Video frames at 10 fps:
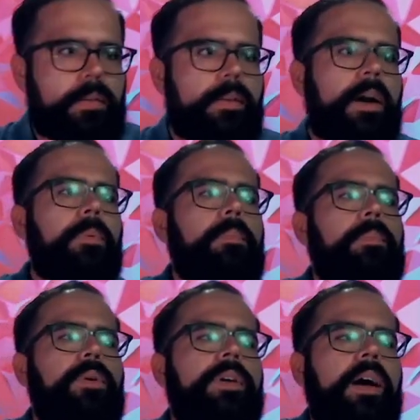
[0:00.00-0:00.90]
Now,
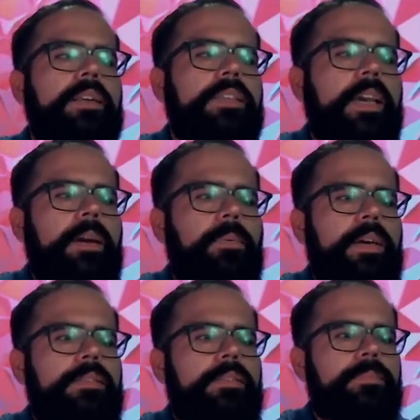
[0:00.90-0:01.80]
moving on to
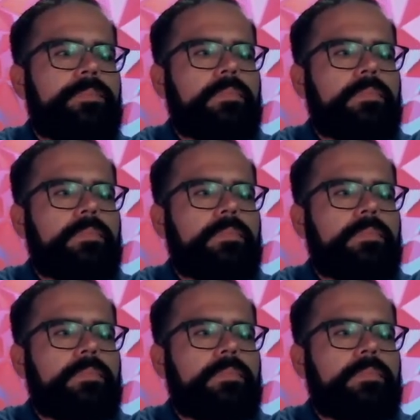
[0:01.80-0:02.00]
gateways.